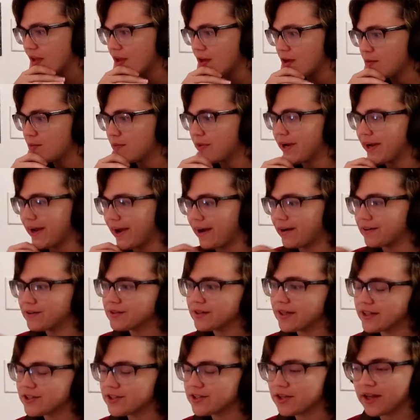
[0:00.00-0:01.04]
But yeah,
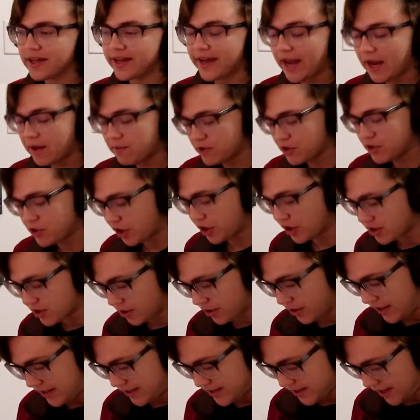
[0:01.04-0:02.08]
and so like Hamish starts
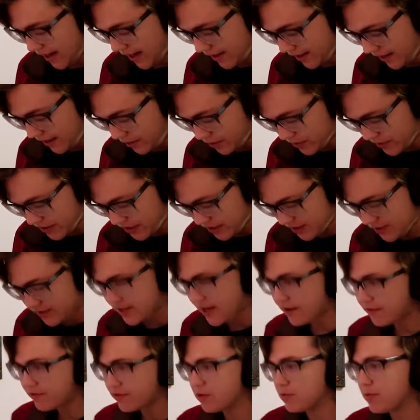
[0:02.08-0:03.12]
learning sign language and
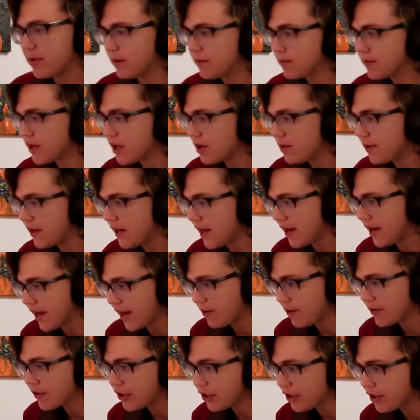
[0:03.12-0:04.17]
stuff to be able to communicate
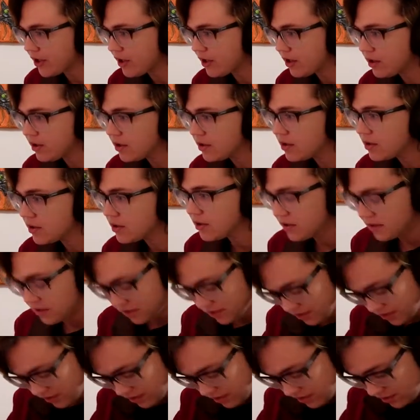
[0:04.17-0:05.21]
with her,
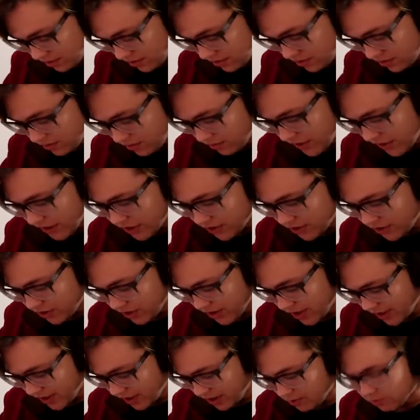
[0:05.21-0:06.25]
which
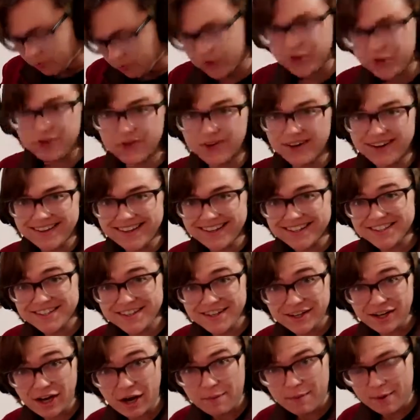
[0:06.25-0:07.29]
in book 3,
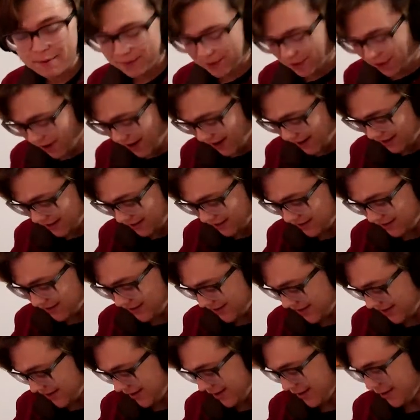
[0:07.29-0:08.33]
that's going to come up a lot.
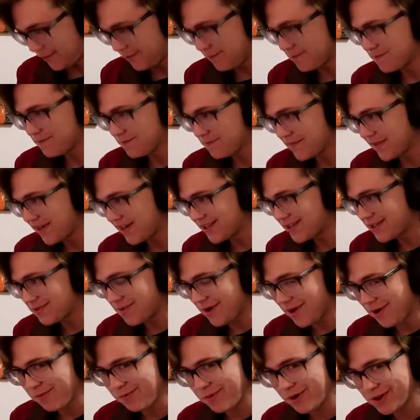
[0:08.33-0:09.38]

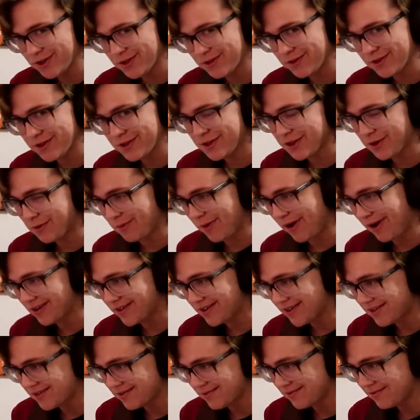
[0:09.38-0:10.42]
It's my own personal
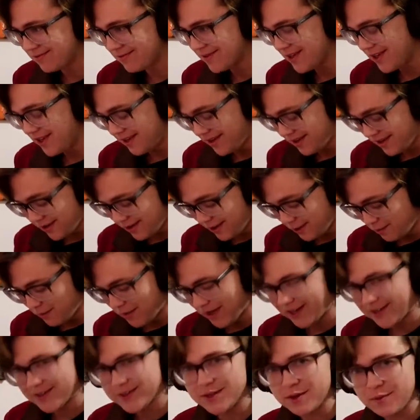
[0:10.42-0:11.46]
soapbox,
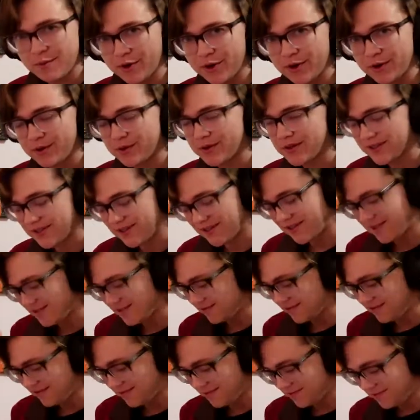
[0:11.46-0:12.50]
being someone who is
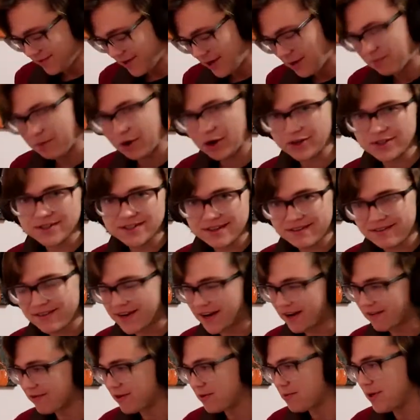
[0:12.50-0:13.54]
immersed in the
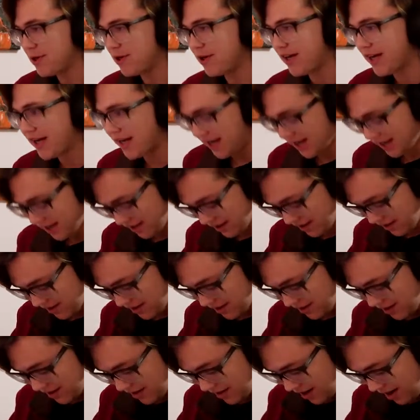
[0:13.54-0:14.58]
deaf community.
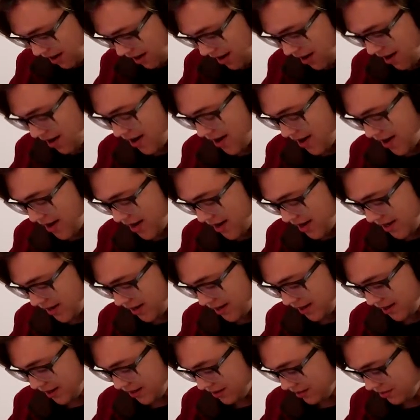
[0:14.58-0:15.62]

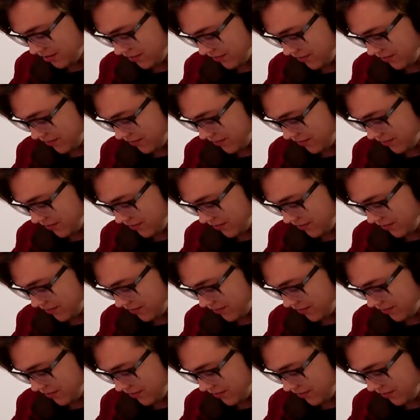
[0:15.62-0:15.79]
I